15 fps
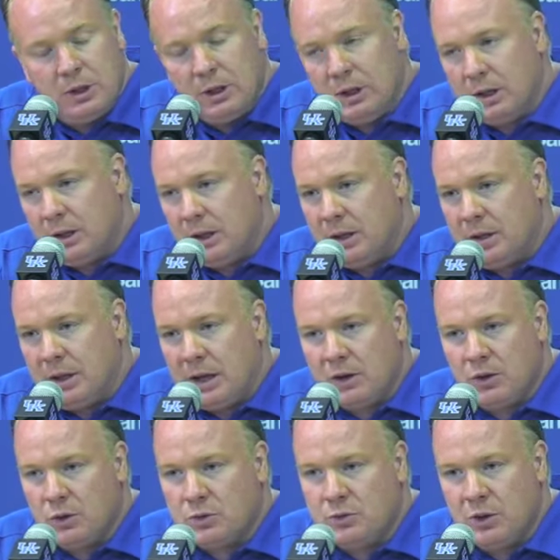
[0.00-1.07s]
And that
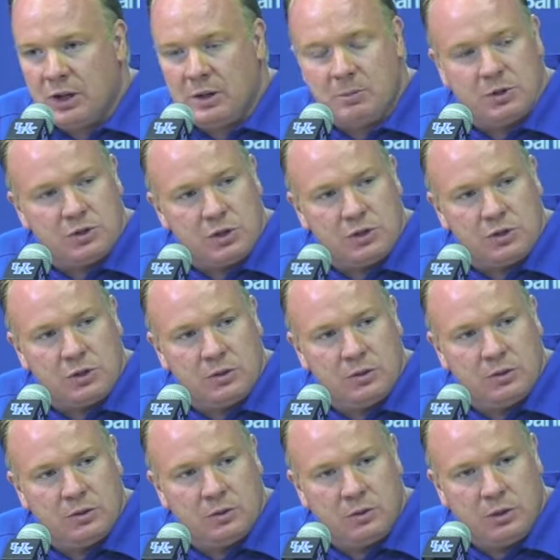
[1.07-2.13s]
goes for any position.
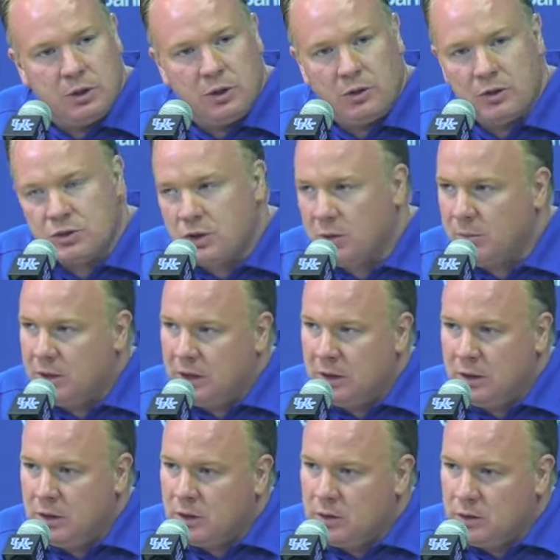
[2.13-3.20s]
You know, there's going
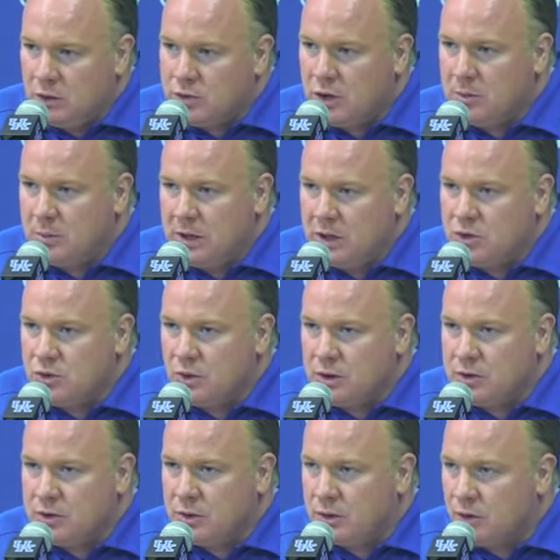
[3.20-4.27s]
to be injuries.